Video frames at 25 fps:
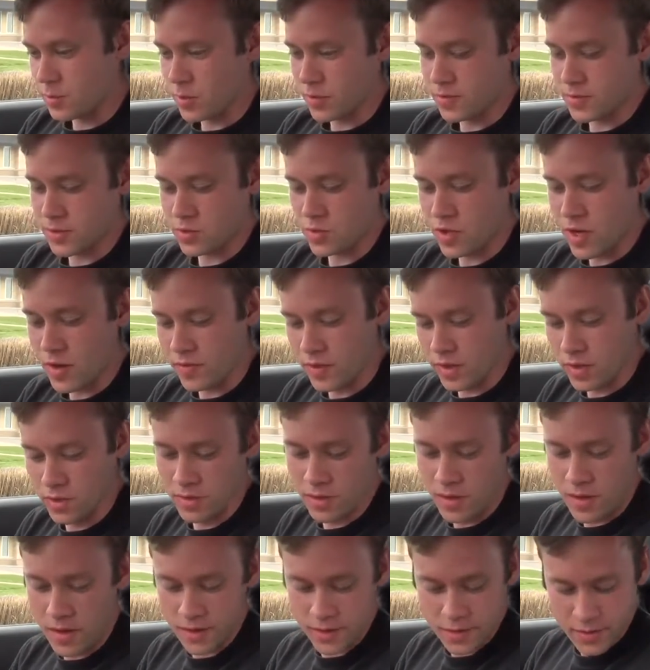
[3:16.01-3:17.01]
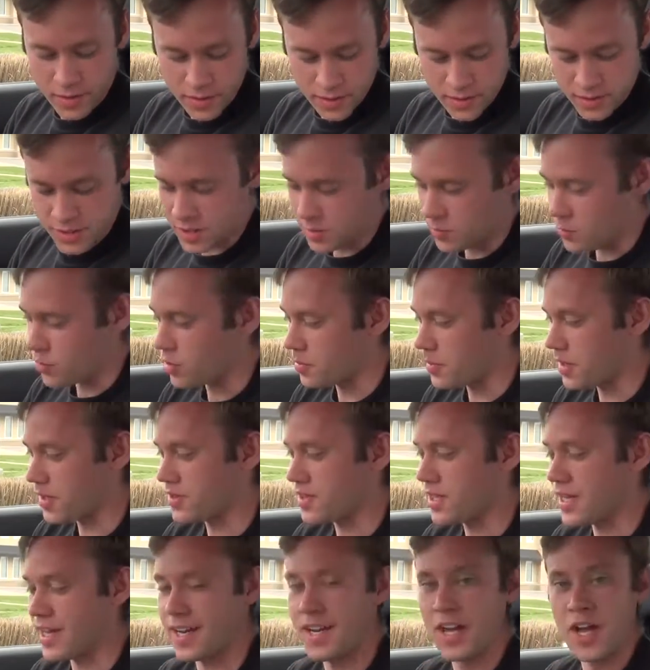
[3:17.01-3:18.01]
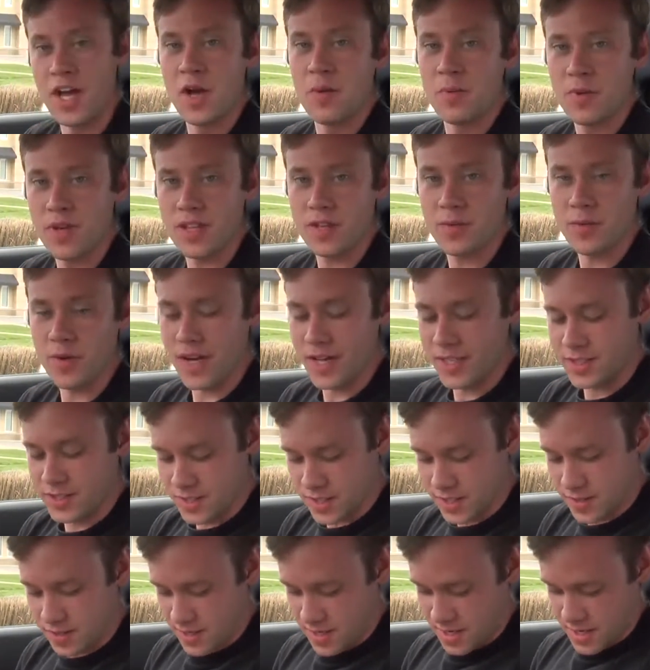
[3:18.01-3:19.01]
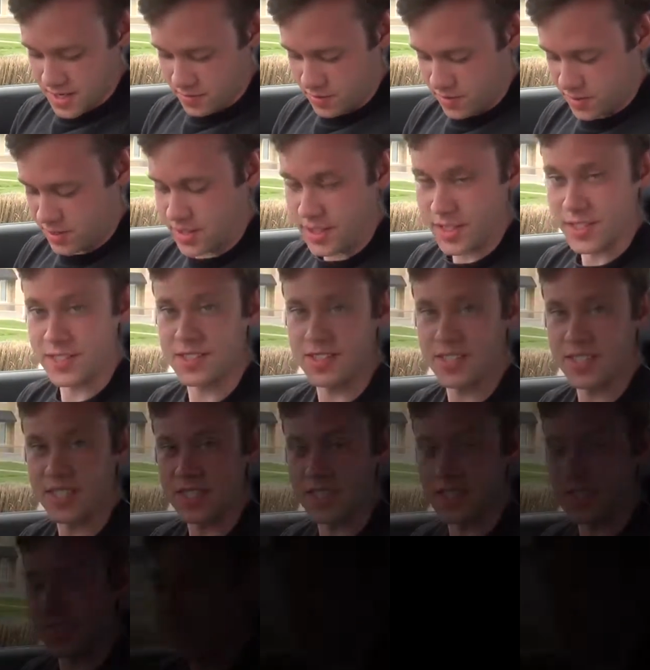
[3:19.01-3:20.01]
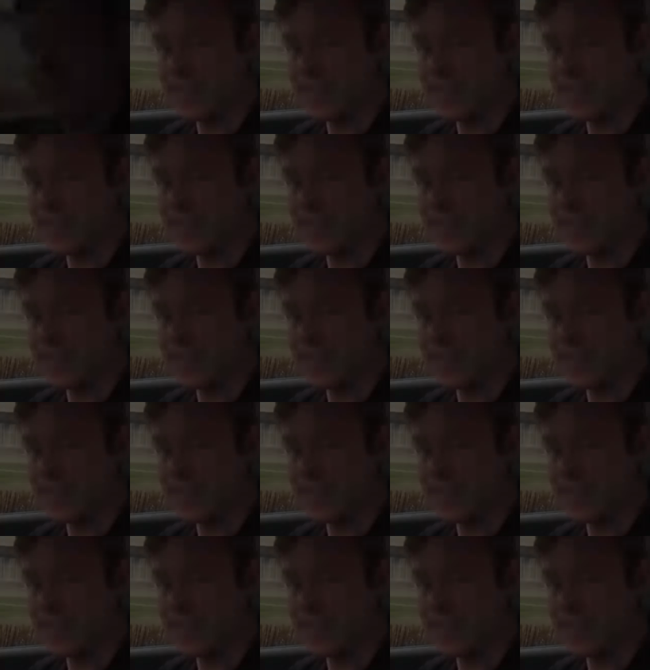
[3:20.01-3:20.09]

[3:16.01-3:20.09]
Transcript: We'll have to drive a little longer and see more about that. But otherwise, they're really nice seats.